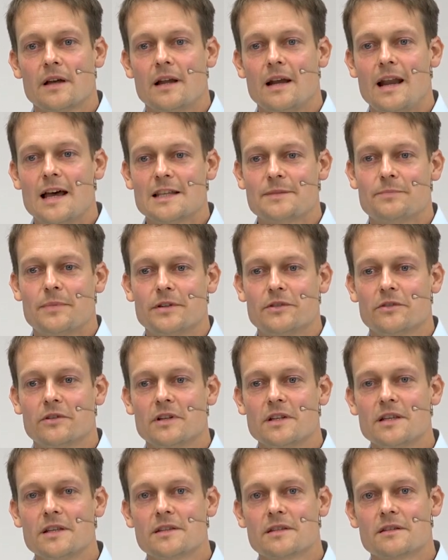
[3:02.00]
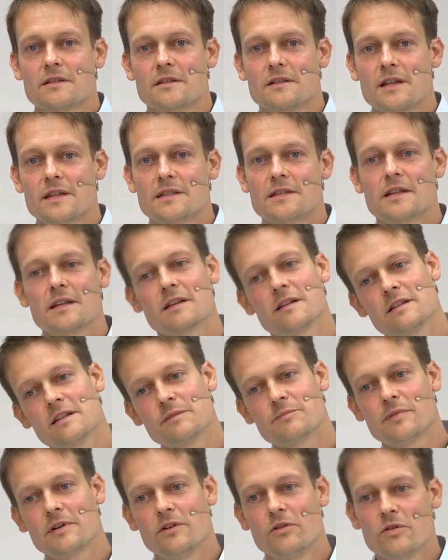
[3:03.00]
Last but not least, let's take a
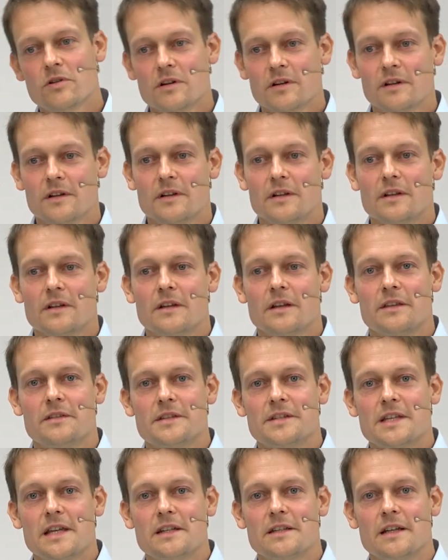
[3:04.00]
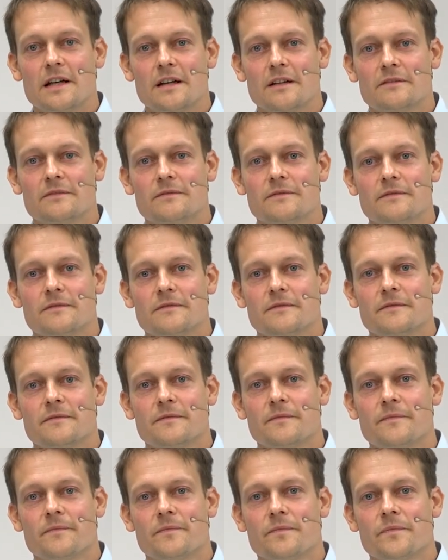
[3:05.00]
deeper look in the center,
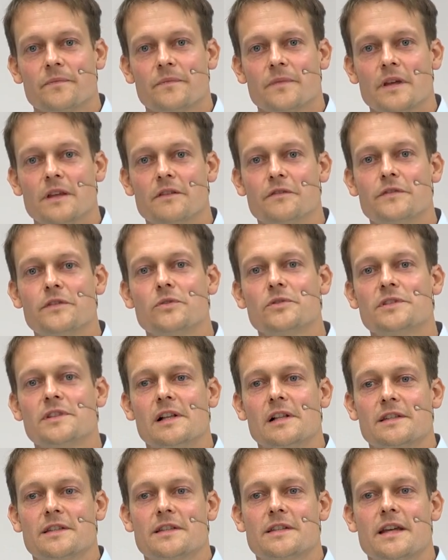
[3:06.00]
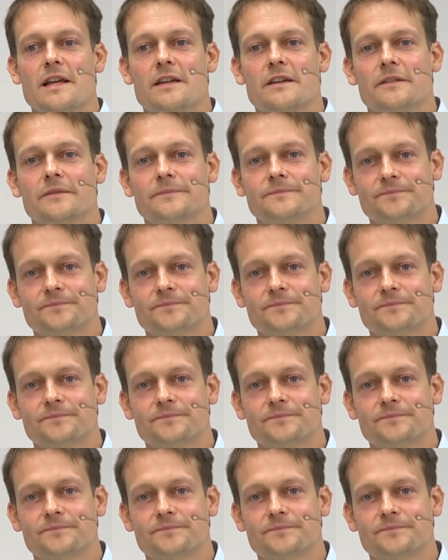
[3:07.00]
in the fuel cell stack.